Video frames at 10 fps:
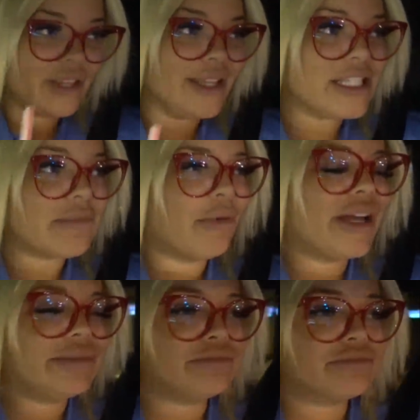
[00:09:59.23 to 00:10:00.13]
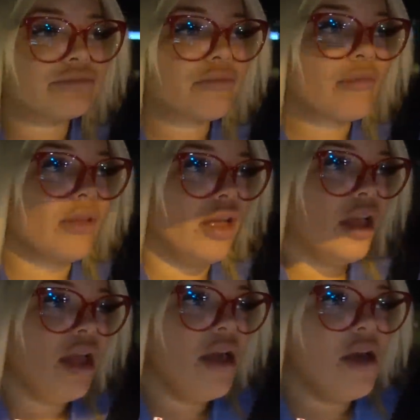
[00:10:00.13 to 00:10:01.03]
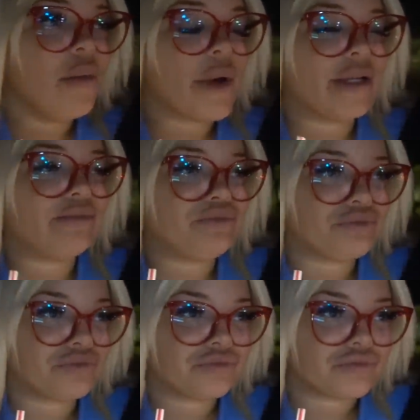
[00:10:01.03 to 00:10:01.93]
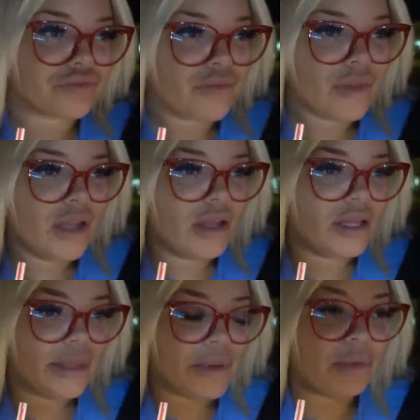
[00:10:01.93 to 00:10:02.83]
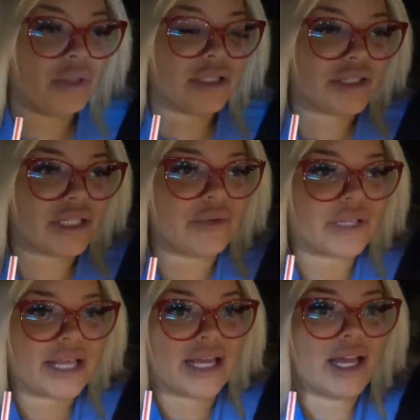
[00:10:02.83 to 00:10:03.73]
Like, to the point where Like, people literally were like